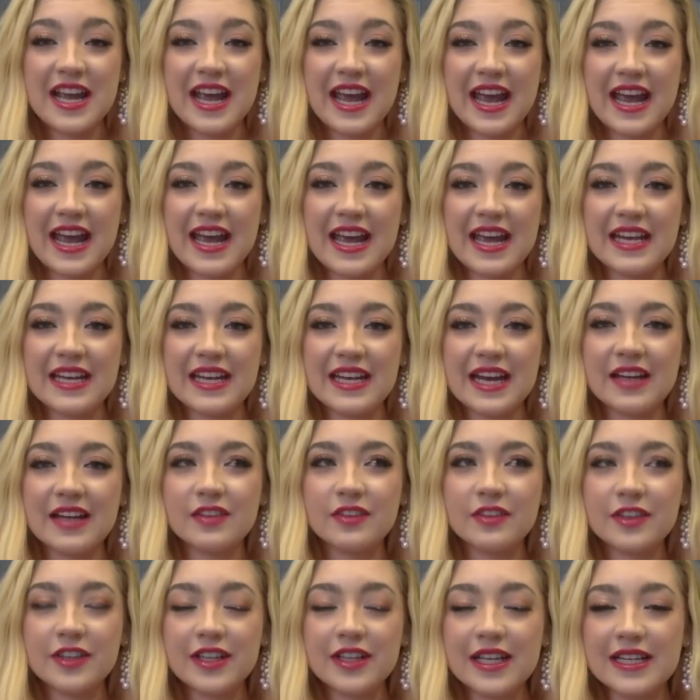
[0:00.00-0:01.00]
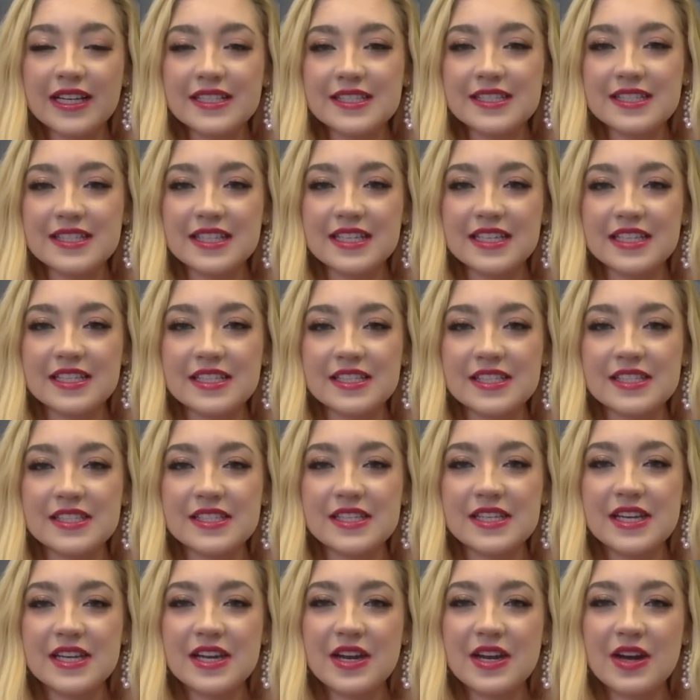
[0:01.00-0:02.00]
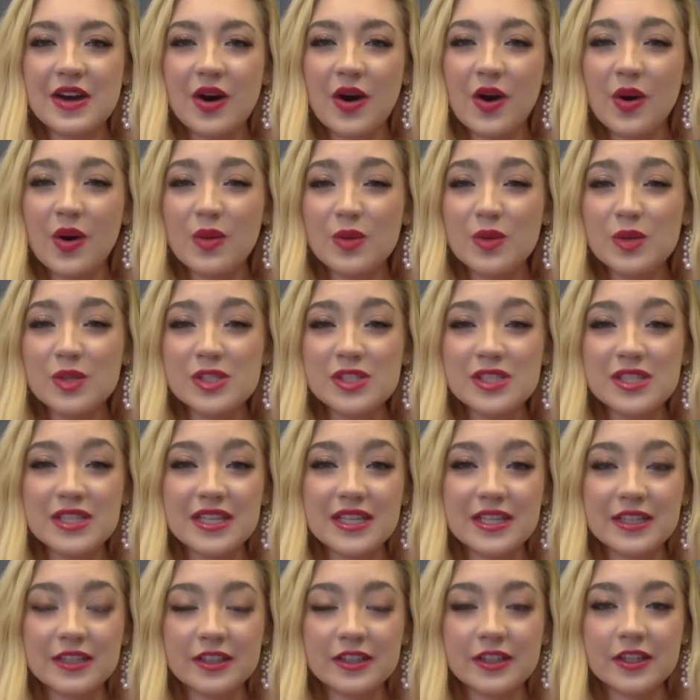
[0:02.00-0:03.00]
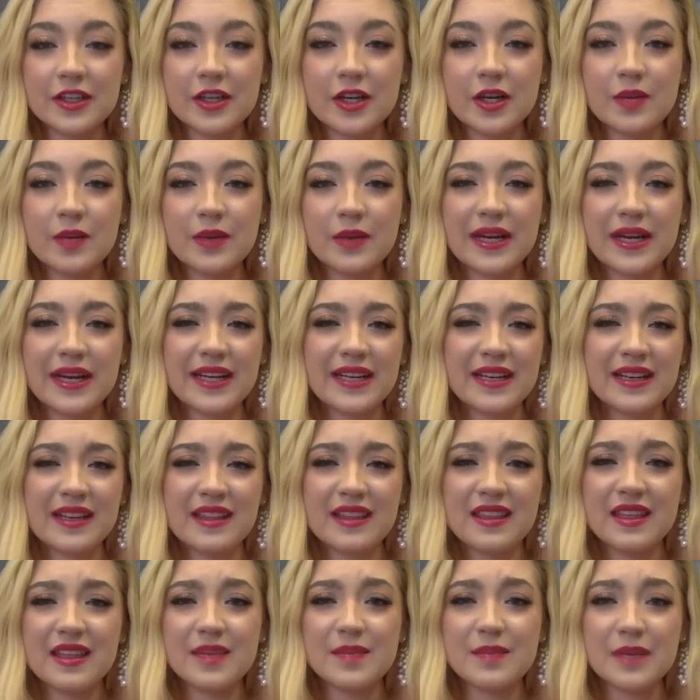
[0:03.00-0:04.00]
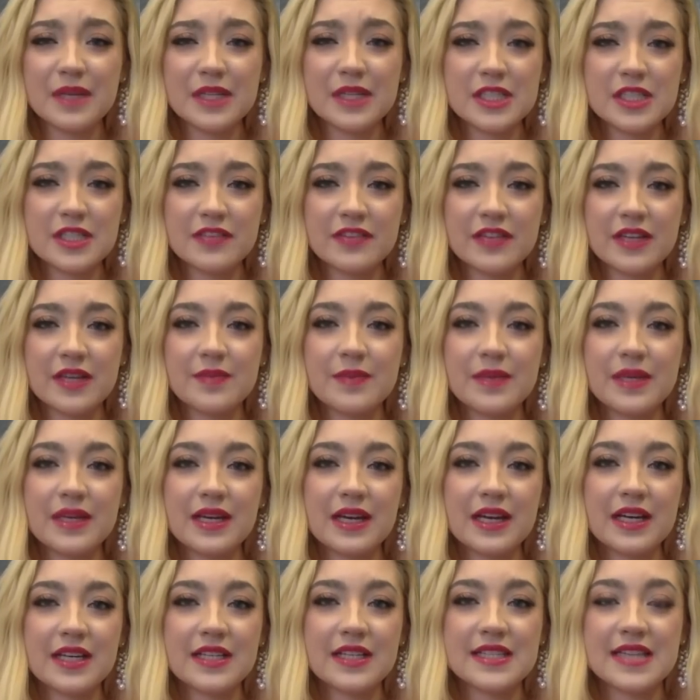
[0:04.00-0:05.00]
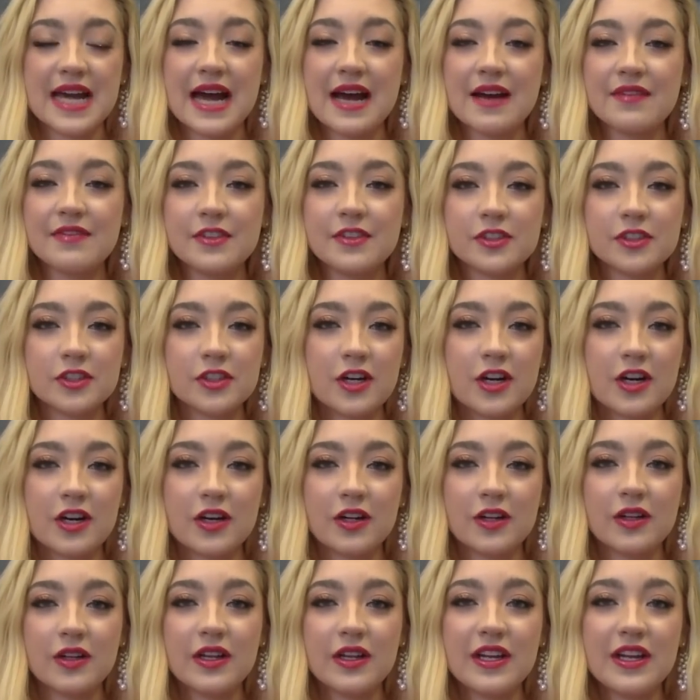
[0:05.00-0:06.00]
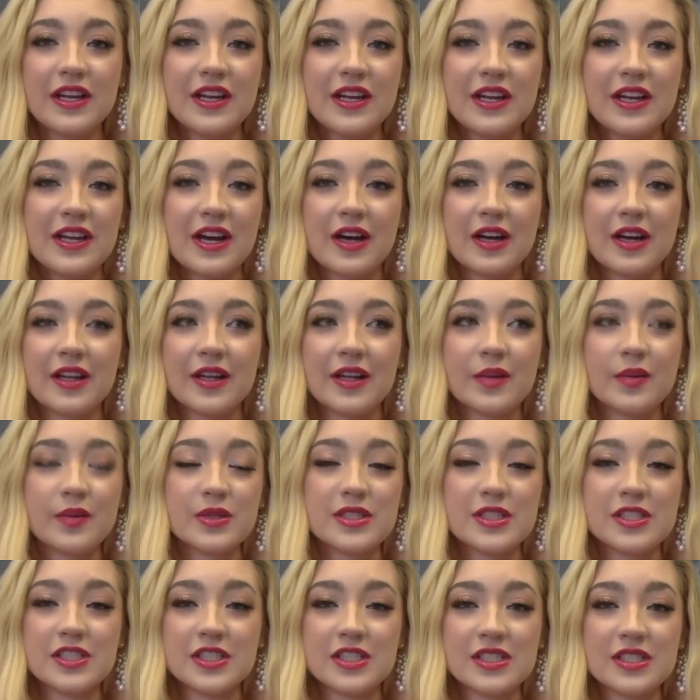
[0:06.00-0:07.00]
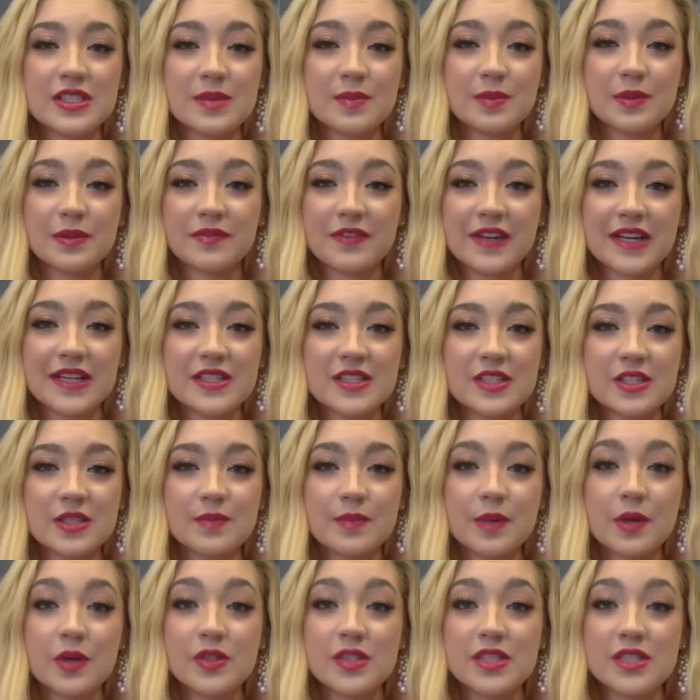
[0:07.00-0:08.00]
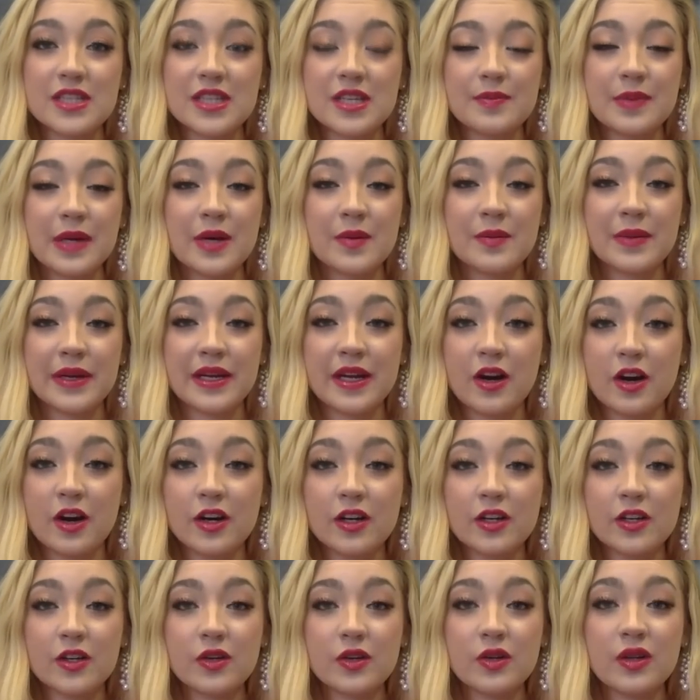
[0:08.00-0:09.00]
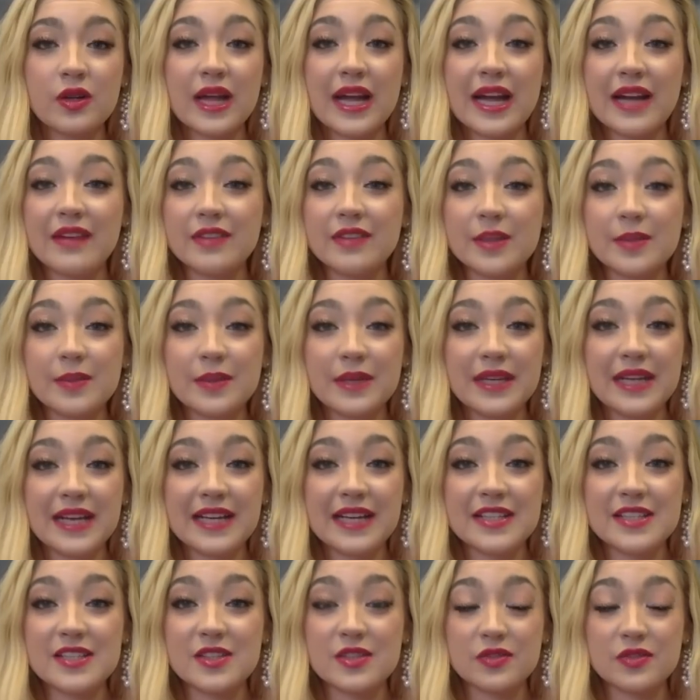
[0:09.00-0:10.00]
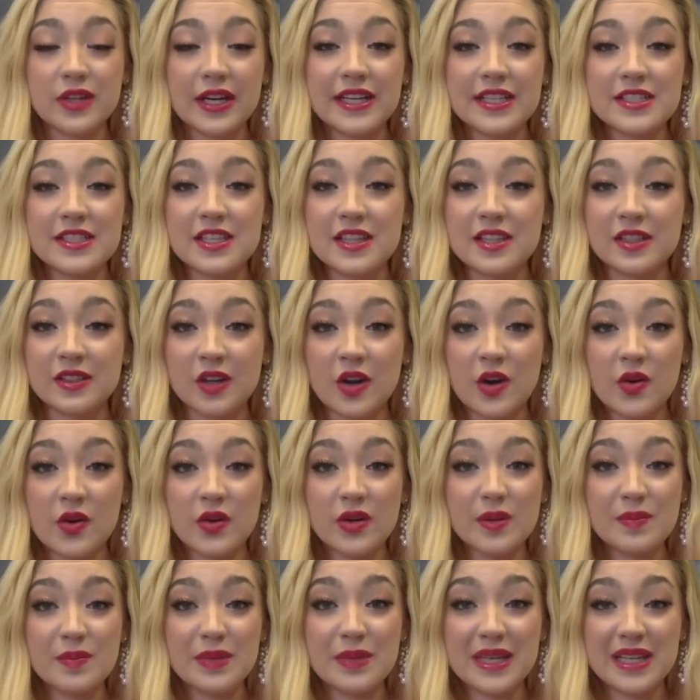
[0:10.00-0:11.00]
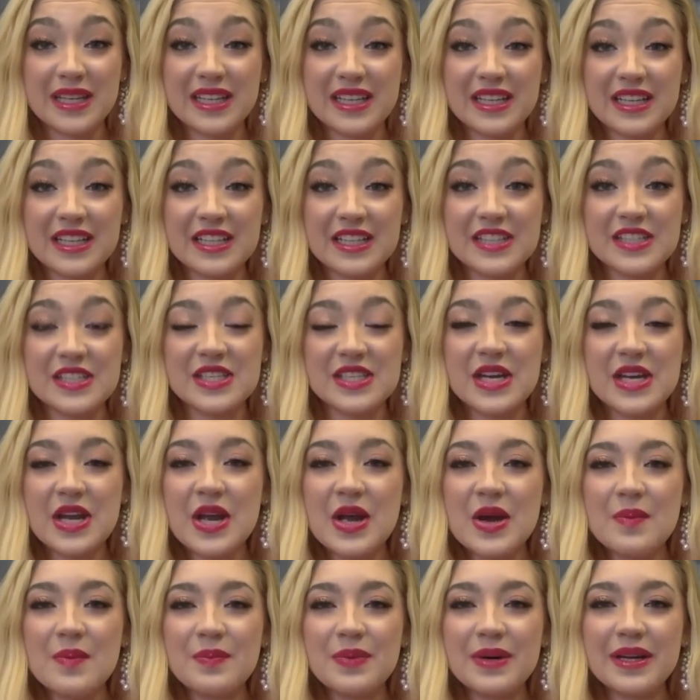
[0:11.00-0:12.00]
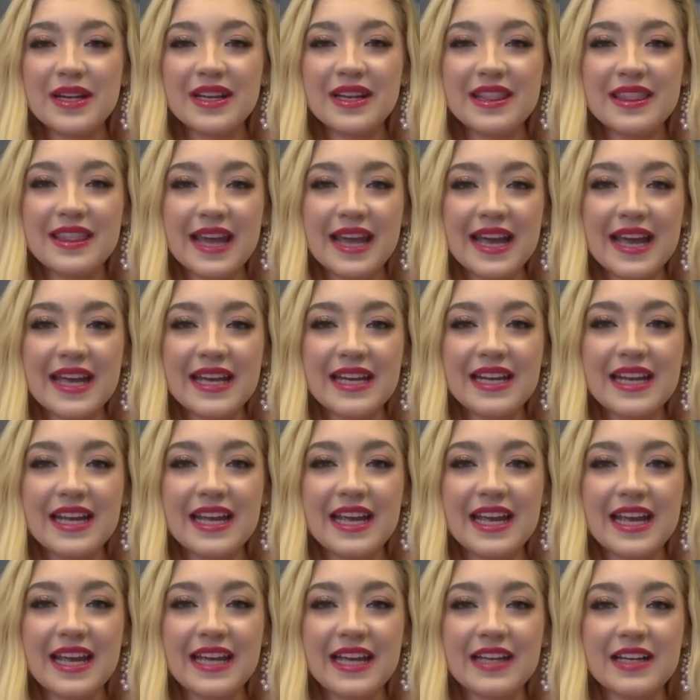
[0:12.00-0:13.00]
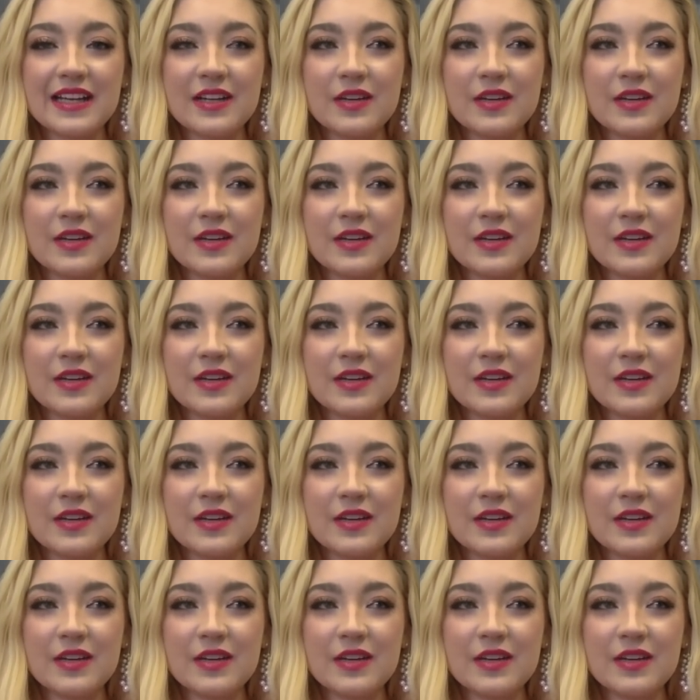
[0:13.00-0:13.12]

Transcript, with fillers: And I realized this almost a year ago, but I didn't think much of it because, after all, uh, it was just the professor posting about my article. Everybody has the right to their own opinions. But then it